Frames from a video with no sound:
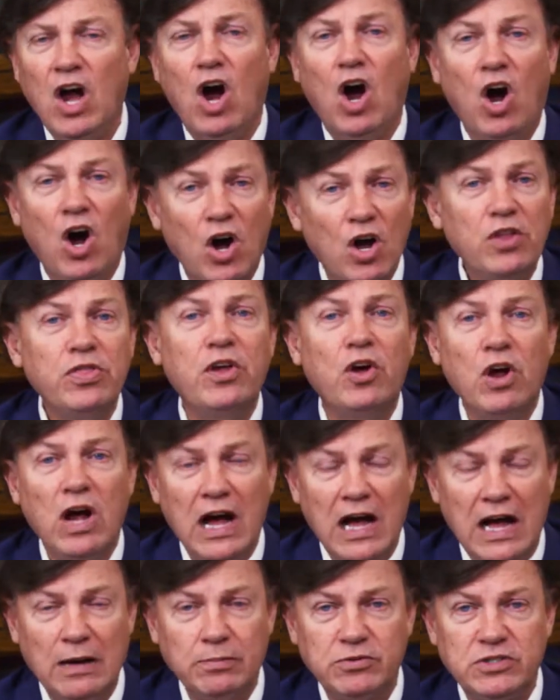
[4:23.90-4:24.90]
Are there
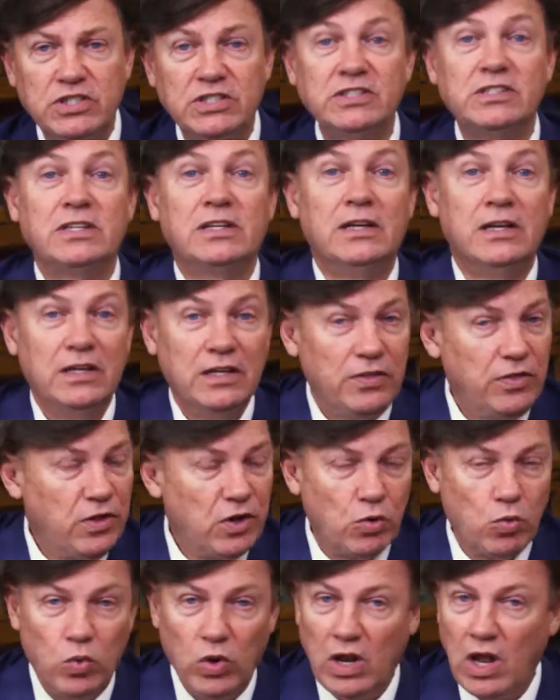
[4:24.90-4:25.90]
options?
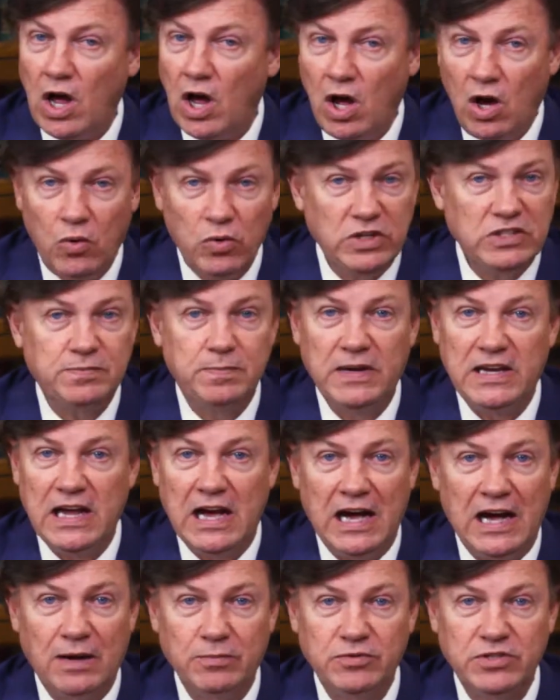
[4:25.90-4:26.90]
There will always be
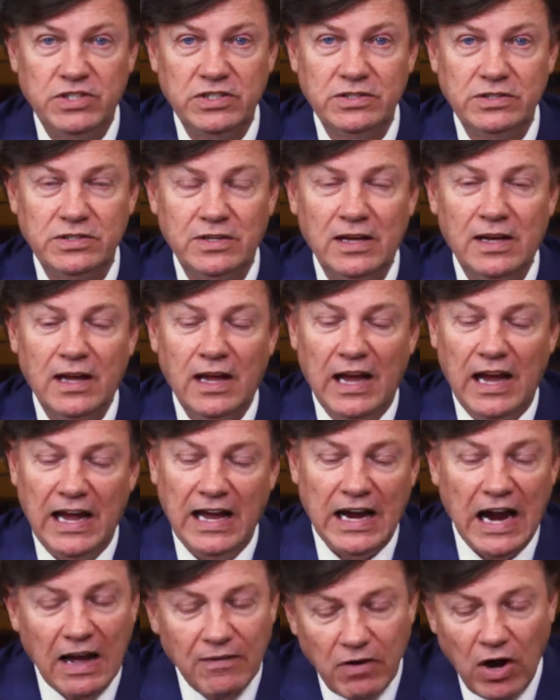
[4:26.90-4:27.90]
options.
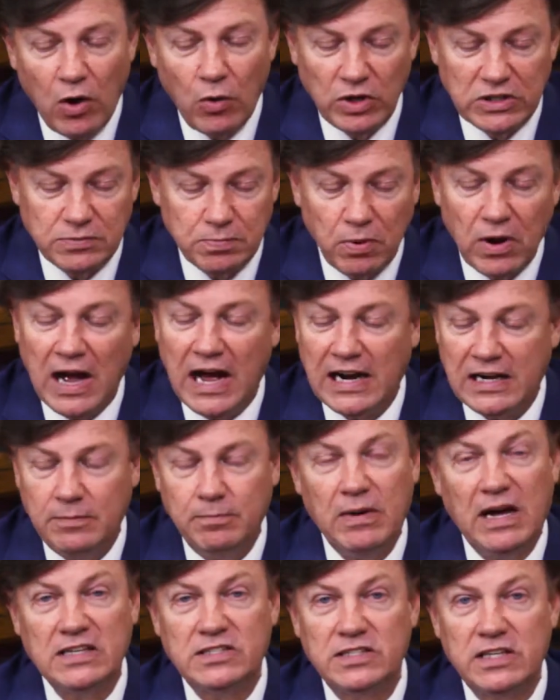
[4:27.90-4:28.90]
And I've always prided
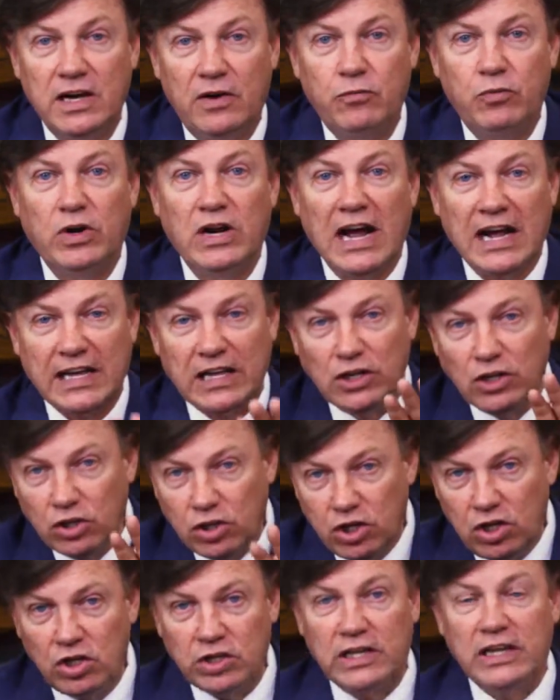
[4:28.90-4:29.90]
myself when I could
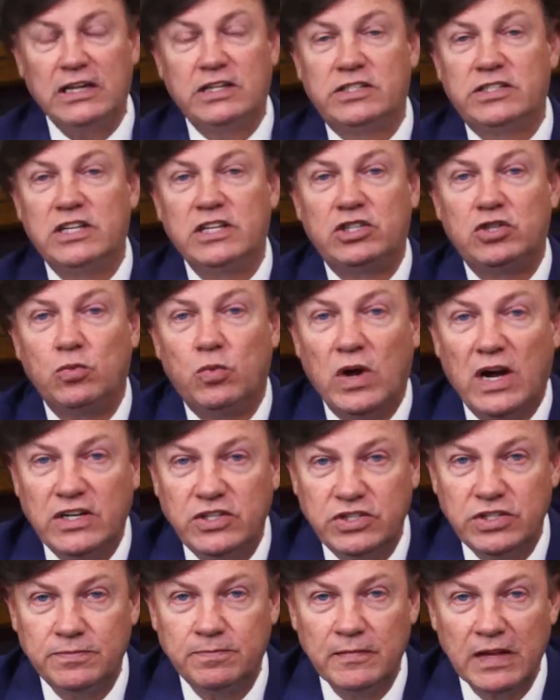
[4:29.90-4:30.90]
look at a
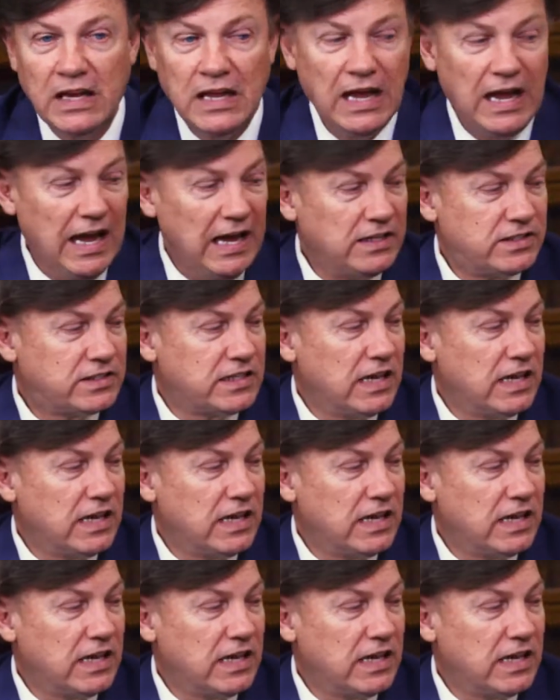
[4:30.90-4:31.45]
situation and